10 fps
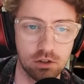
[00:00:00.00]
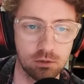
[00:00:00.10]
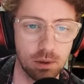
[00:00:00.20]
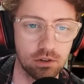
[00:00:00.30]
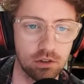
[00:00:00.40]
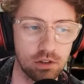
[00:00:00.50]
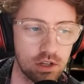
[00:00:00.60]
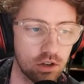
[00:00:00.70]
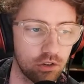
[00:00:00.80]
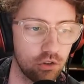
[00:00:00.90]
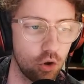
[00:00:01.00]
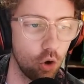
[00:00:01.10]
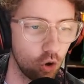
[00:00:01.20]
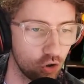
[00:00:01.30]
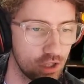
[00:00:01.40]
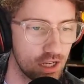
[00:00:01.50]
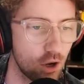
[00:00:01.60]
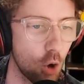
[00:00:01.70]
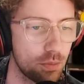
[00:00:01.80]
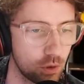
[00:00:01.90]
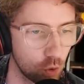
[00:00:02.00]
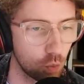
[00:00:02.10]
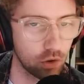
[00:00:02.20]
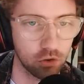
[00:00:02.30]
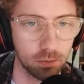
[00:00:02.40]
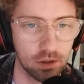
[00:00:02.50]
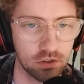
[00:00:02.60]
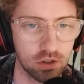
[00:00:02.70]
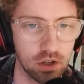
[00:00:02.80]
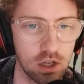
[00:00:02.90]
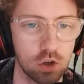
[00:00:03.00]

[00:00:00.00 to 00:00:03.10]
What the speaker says: Spencer's here nice and early. Hope you're doing well, Spencer.